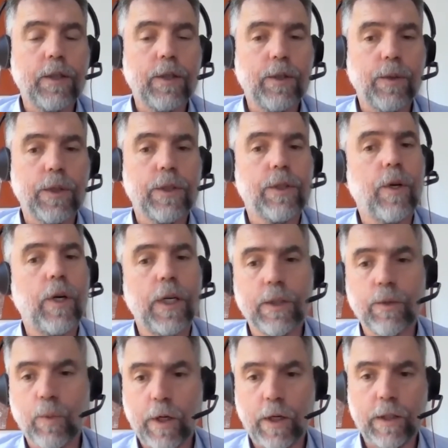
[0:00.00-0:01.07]
to a
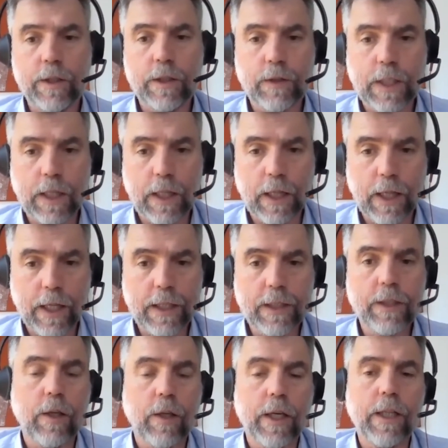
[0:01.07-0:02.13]
size where it's
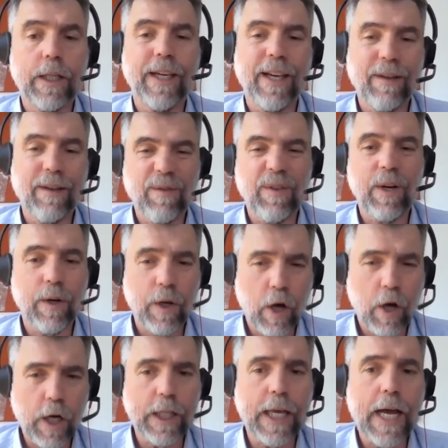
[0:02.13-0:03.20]
less likely and very
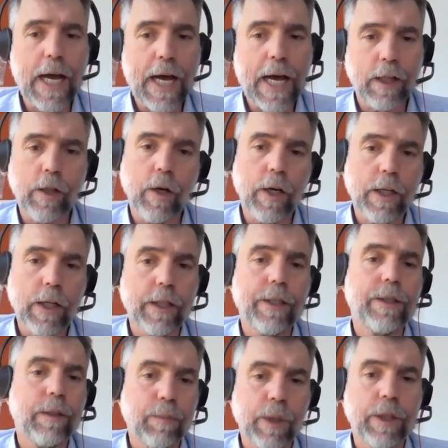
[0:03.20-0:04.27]
highly unlikely
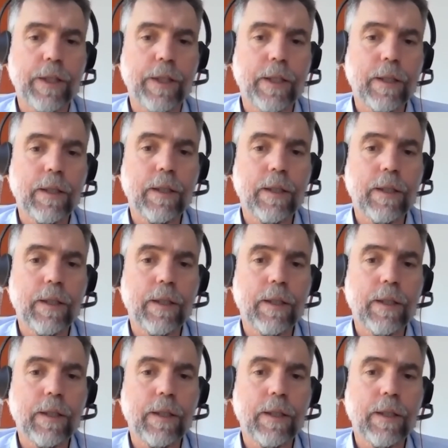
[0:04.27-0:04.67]
to bleed.